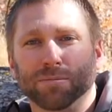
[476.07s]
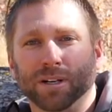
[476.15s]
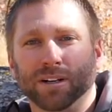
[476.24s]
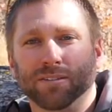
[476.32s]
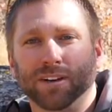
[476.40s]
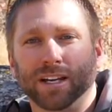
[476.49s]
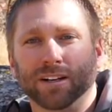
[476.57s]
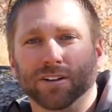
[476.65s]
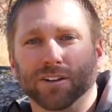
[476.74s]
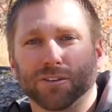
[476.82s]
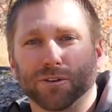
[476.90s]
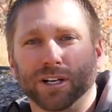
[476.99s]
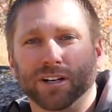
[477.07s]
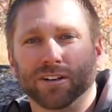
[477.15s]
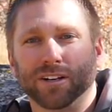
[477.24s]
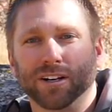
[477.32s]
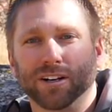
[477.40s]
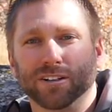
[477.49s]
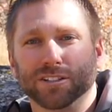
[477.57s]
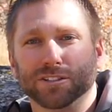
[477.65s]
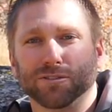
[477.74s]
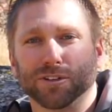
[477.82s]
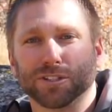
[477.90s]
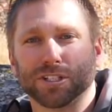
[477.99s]
minute of angle at 300 yards his
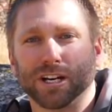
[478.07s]
first